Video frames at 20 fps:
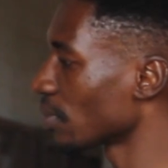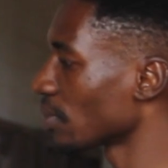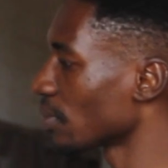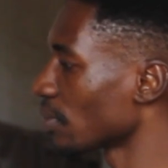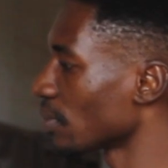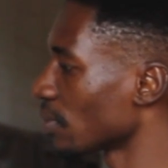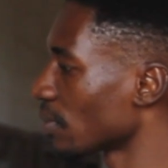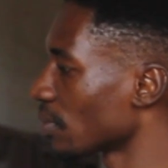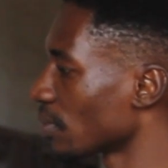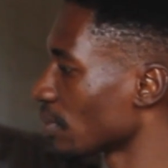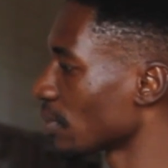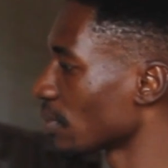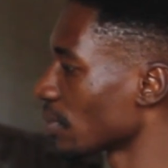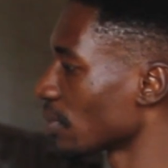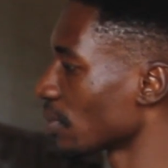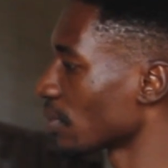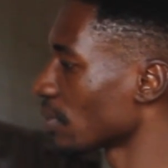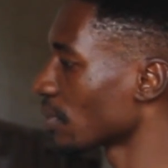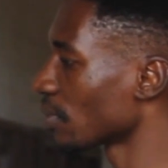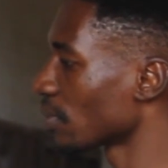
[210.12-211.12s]

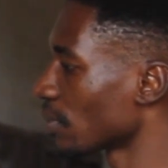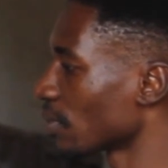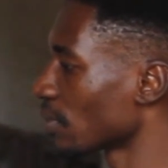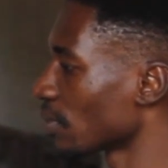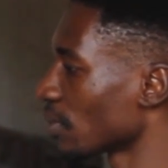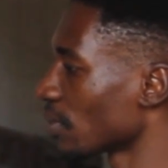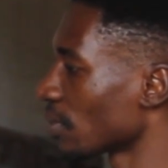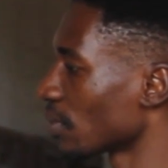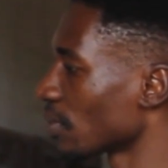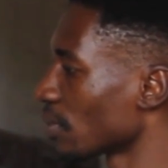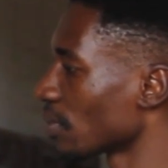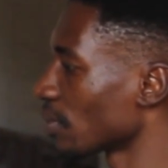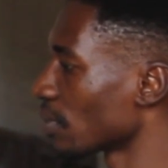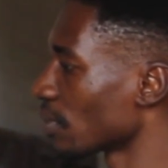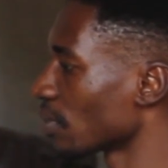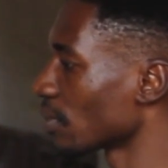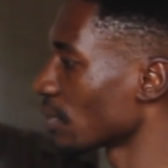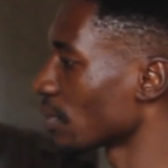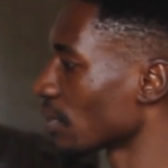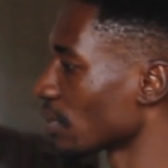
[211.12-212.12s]

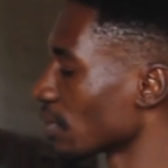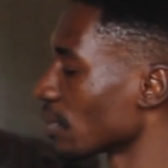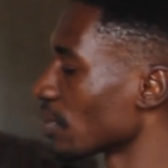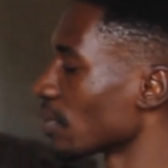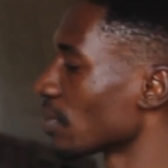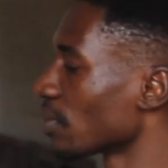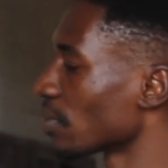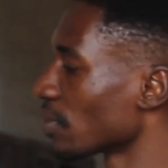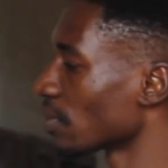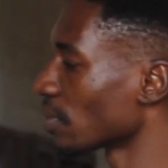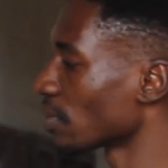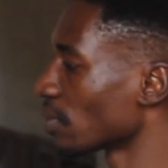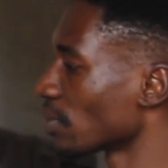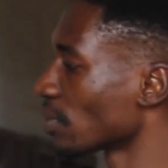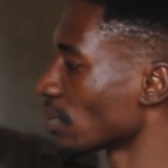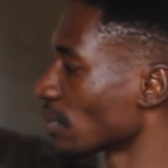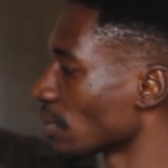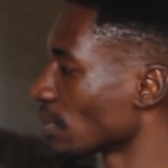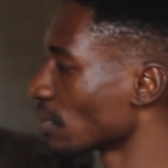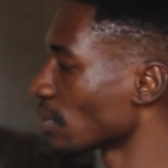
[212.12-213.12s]

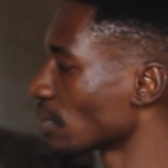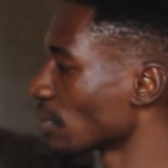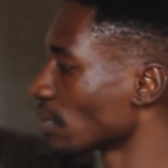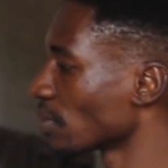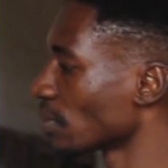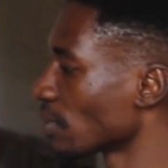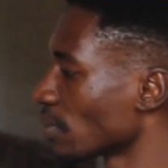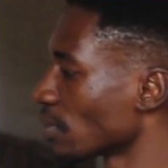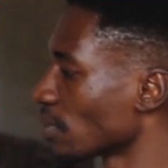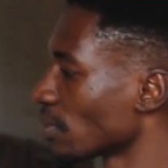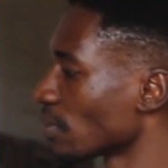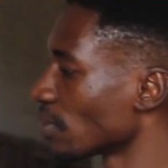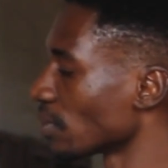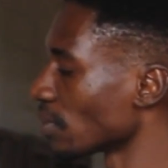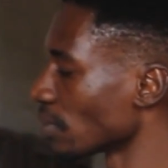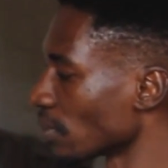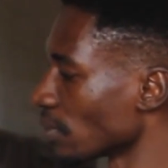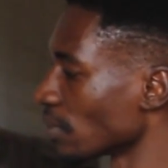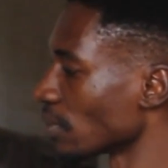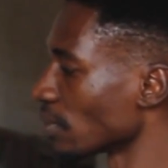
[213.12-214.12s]

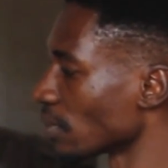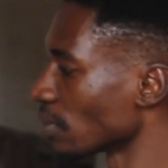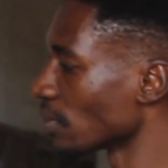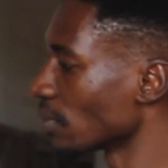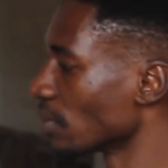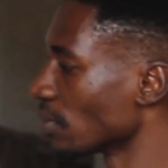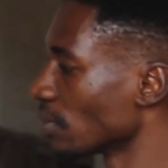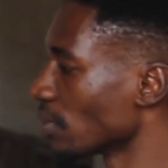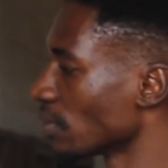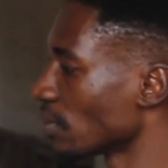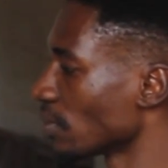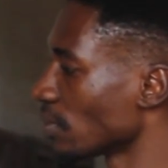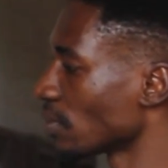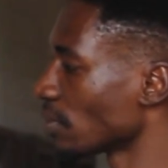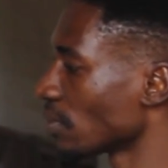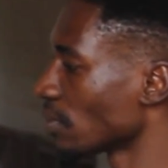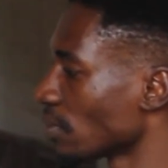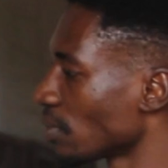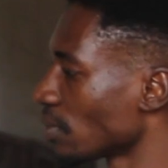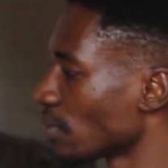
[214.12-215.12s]

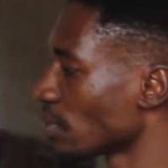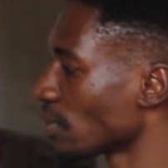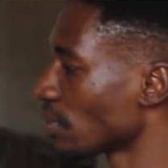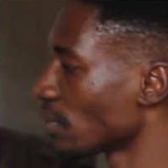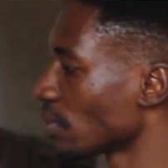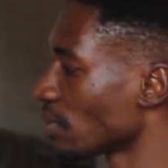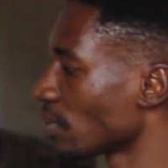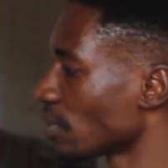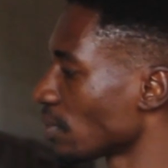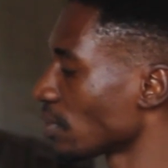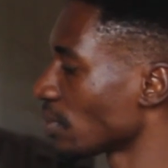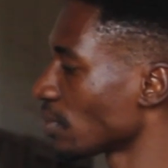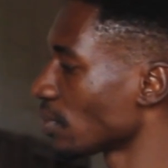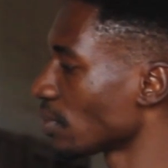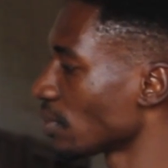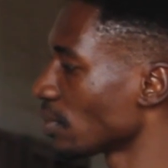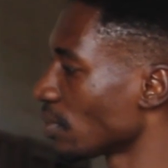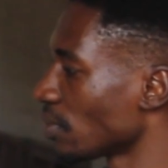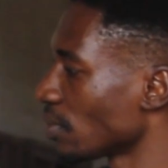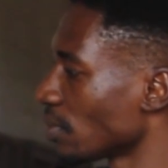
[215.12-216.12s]

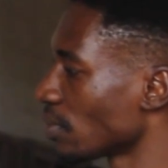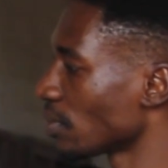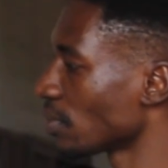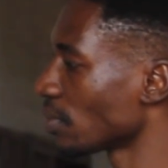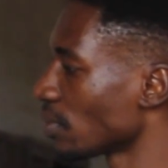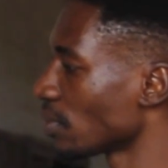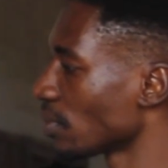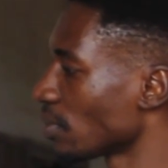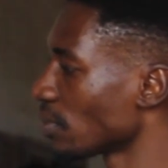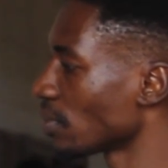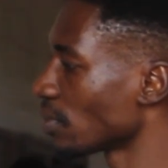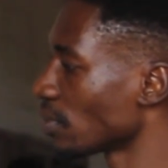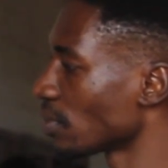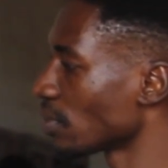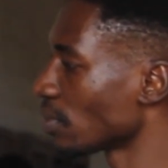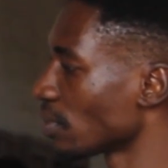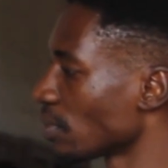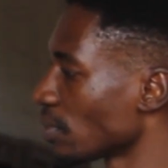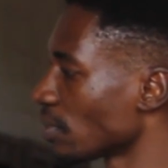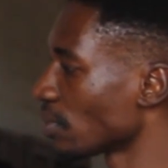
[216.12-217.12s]

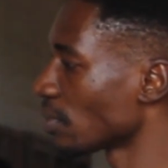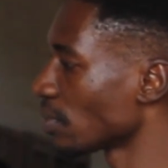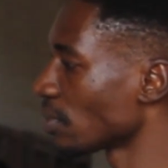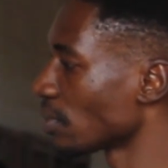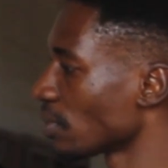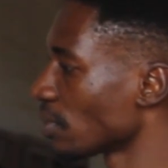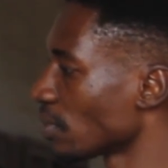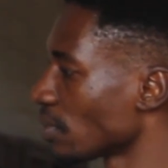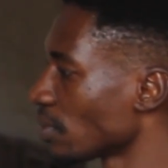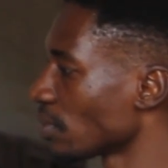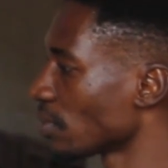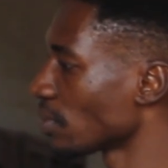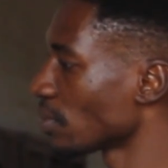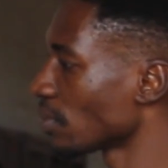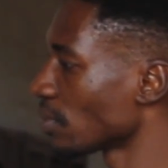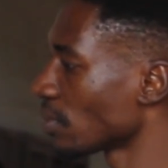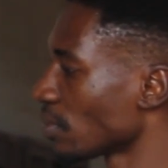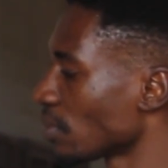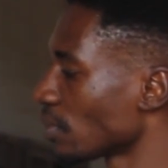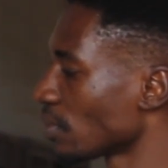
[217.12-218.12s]
(silent)